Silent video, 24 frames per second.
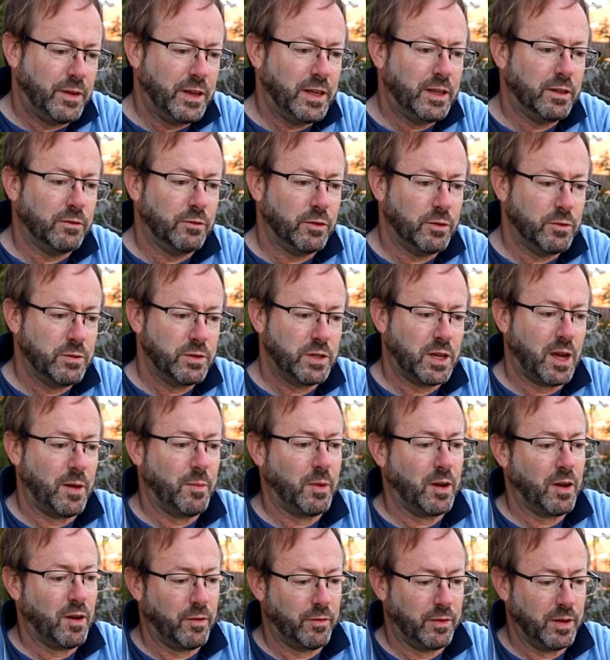feeder roots
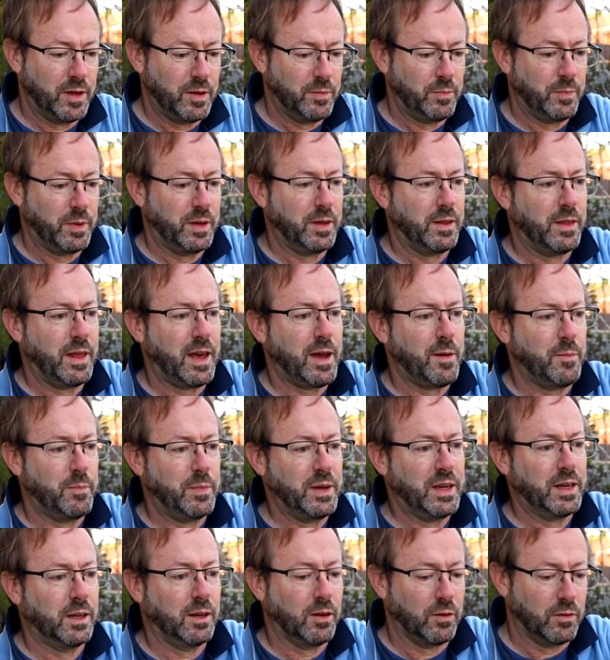coming off it, but that
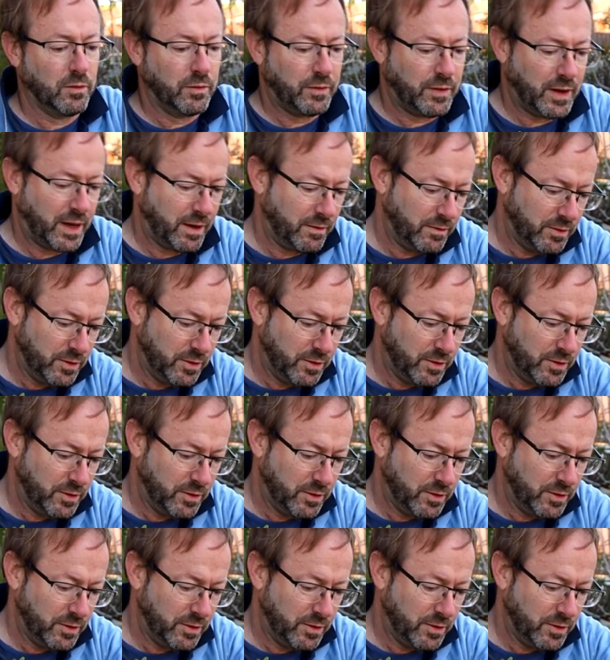big long fat